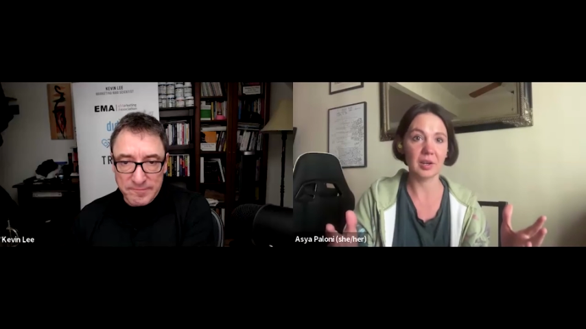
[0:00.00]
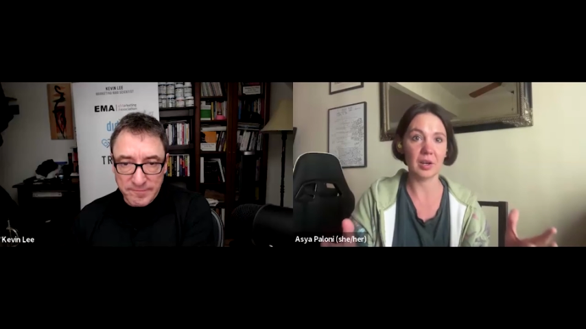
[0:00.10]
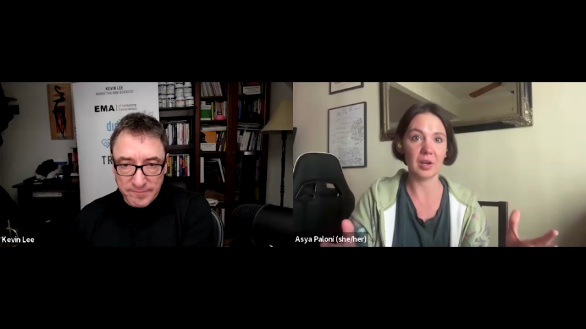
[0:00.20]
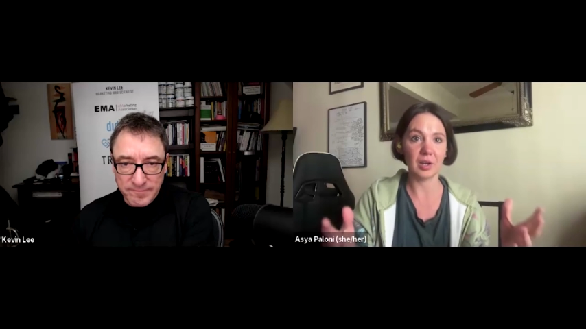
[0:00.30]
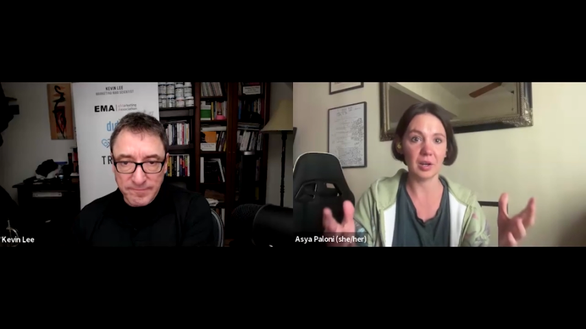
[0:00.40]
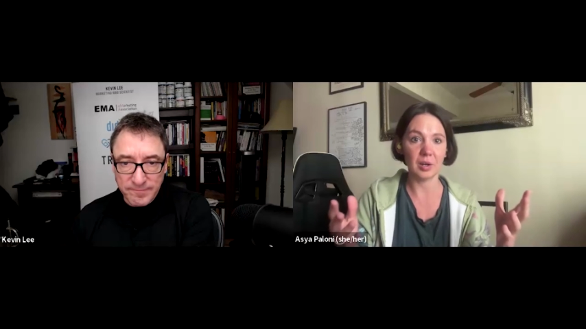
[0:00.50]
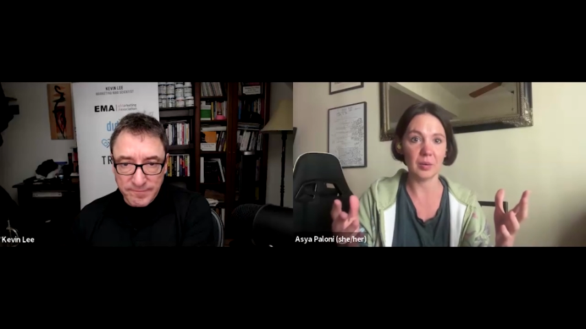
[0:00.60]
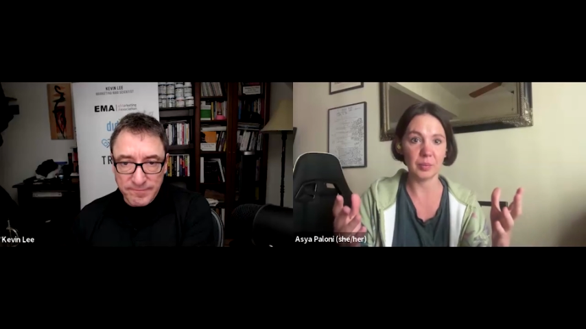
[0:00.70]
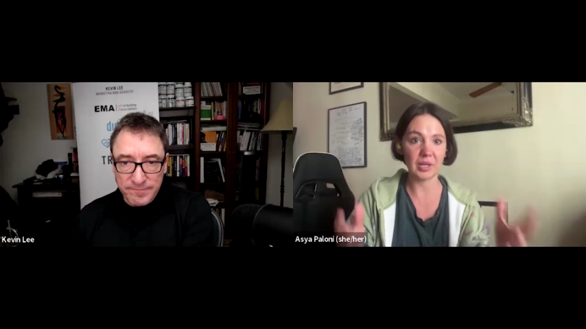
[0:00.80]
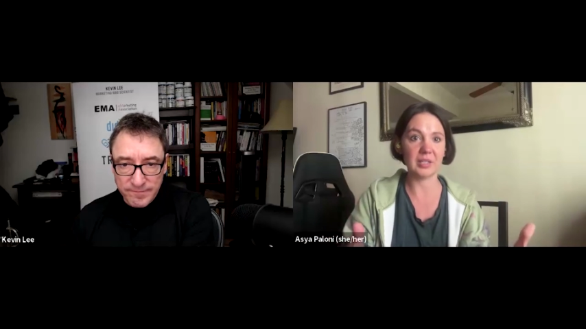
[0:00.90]

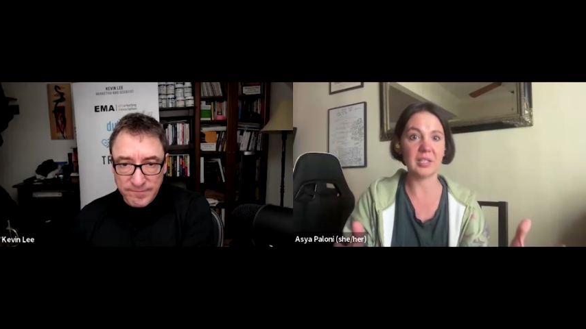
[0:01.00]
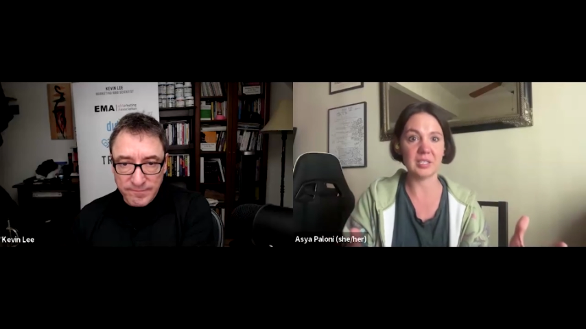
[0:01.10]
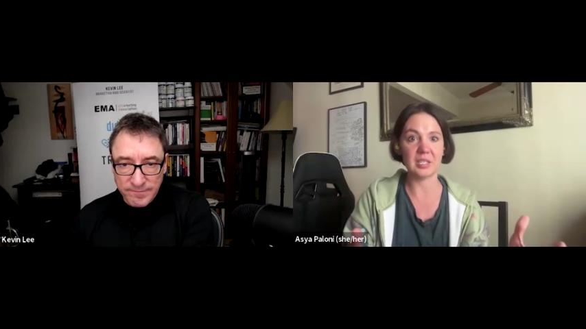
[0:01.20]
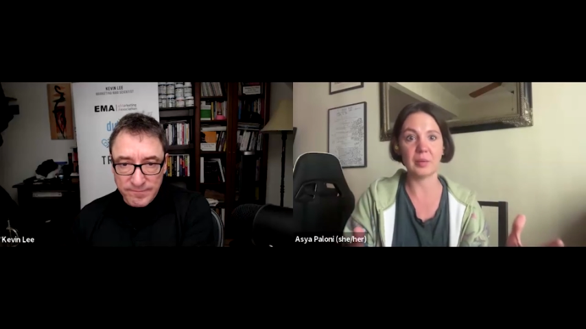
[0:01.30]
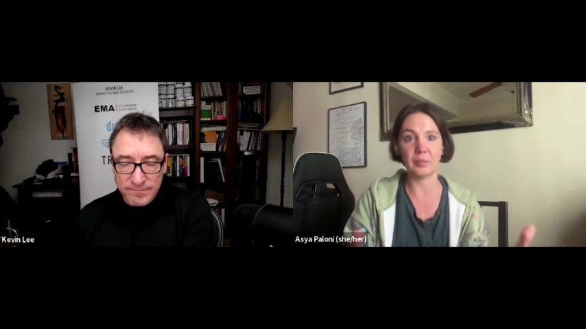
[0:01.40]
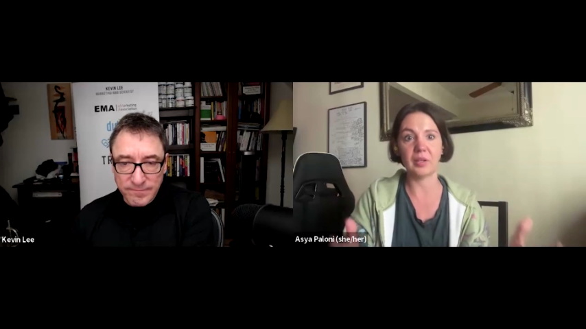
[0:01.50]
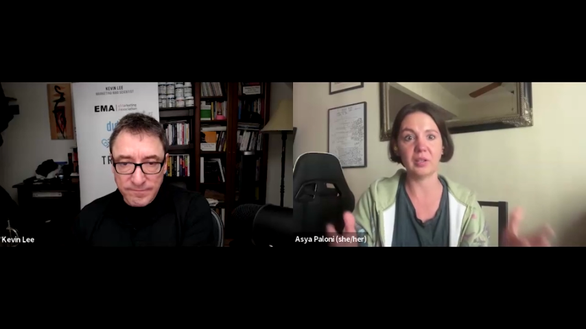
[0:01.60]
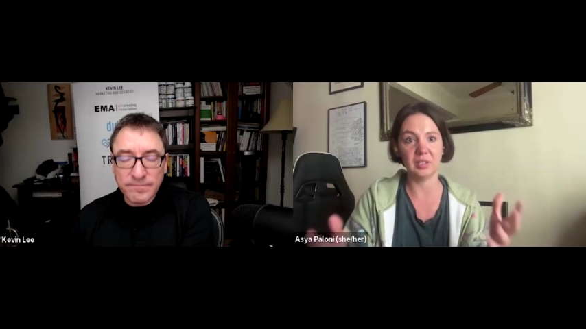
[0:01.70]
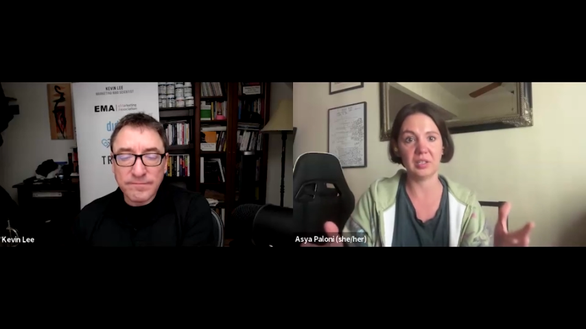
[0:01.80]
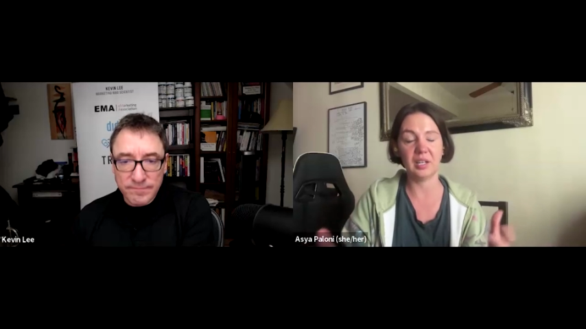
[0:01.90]
Speaker 1: uh, by these
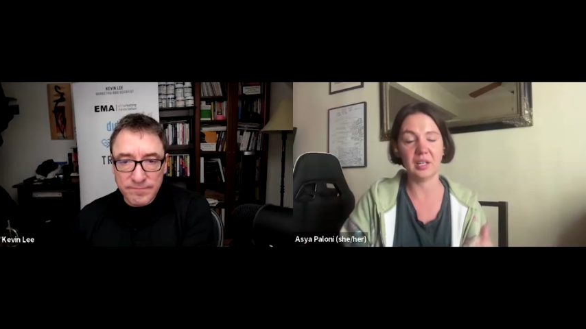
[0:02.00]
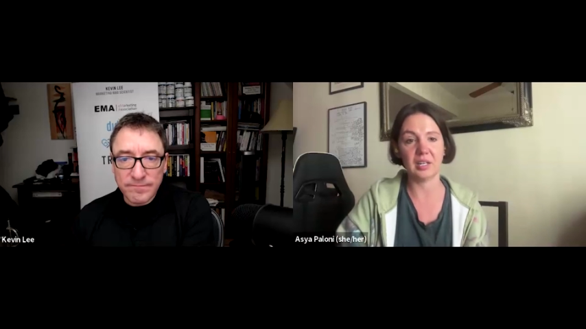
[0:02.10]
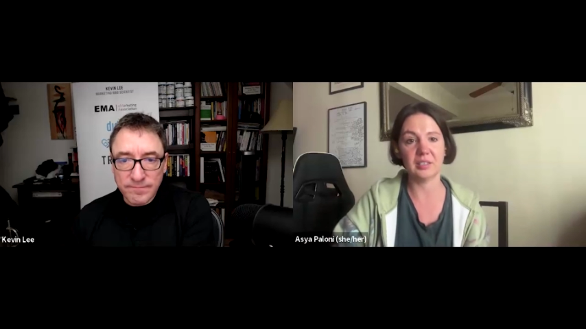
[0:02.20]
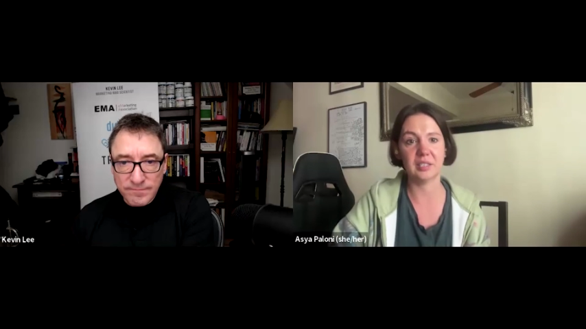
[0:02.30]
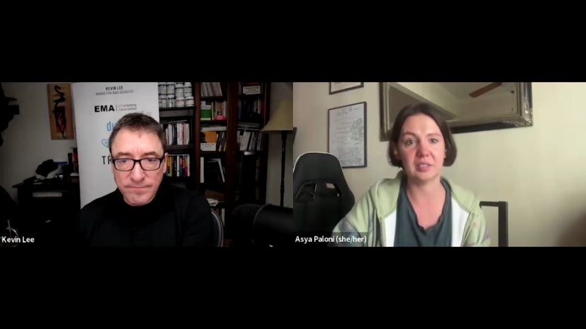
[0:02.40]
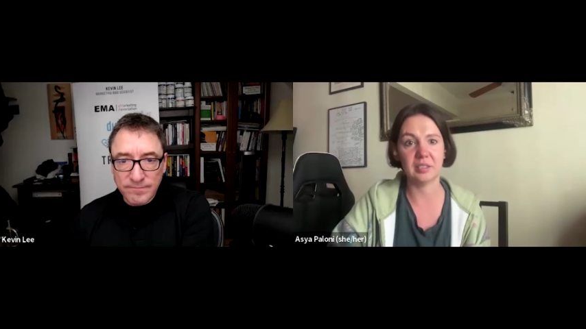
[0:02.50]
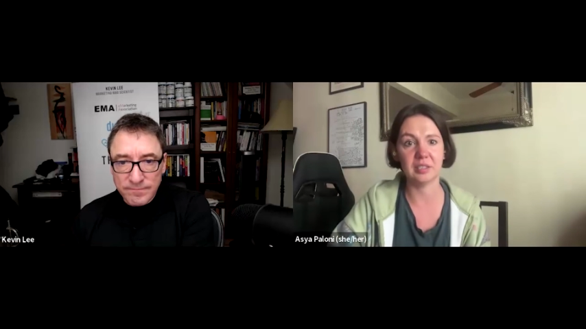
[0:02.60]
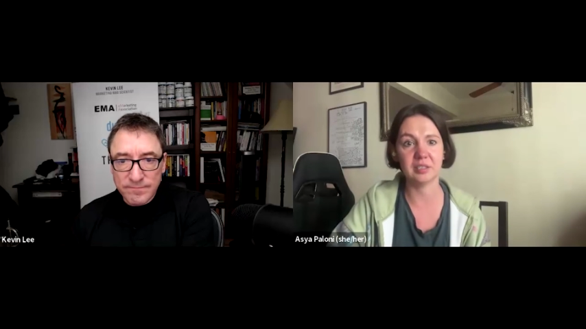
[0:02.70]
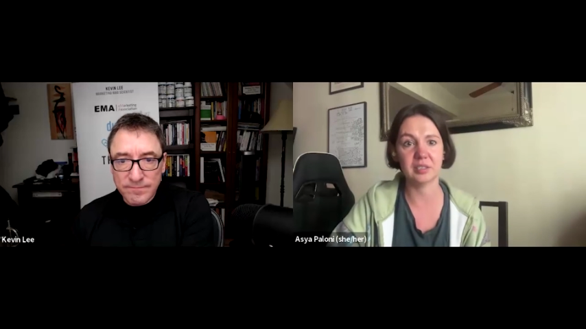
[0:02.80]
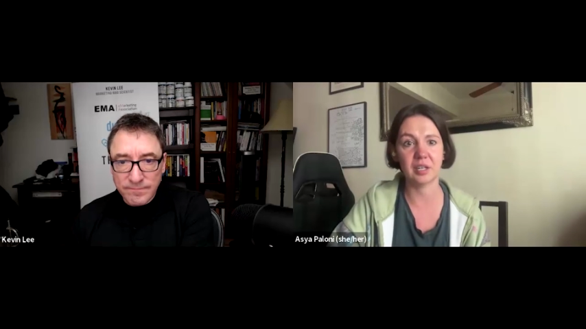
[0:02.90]
ML and AI techniques.